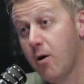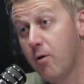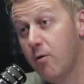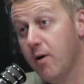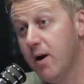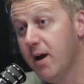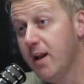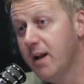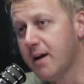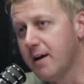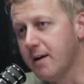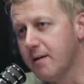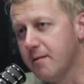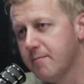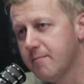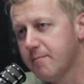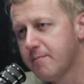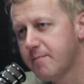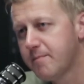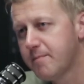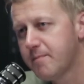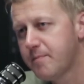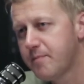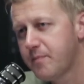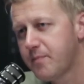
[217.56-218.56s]
Oh, really?
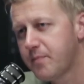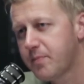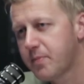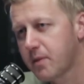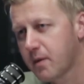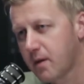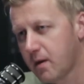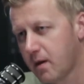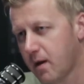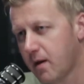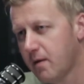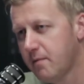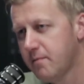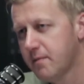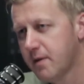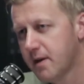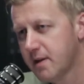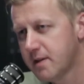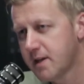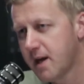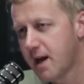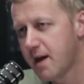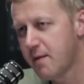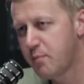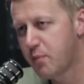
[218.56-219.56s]
Yeah. Okay,
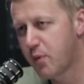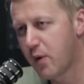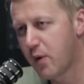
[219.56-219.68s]
that's high